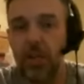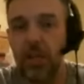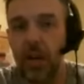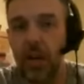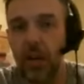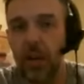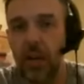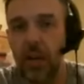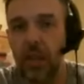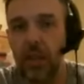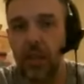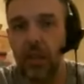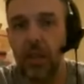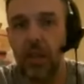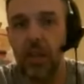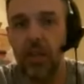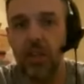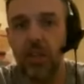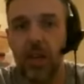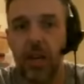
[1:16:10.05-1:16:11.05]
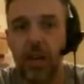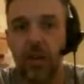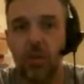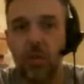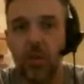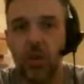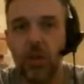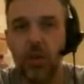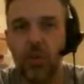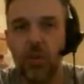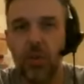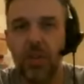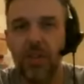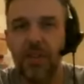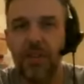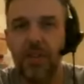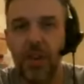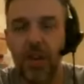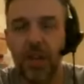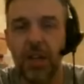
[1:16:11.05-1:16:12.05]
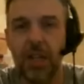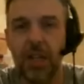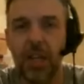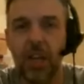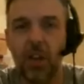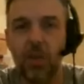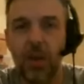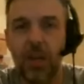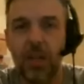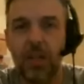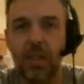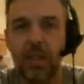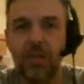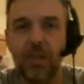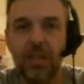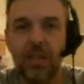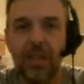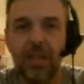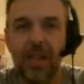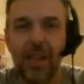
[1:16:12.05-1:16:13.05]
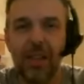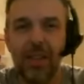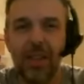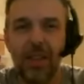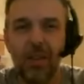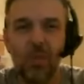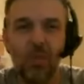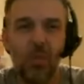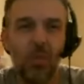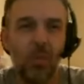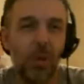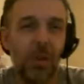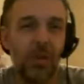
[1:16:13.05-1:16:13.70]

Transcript: and certainly I think the Ninjago shows the fun and the creativity that I think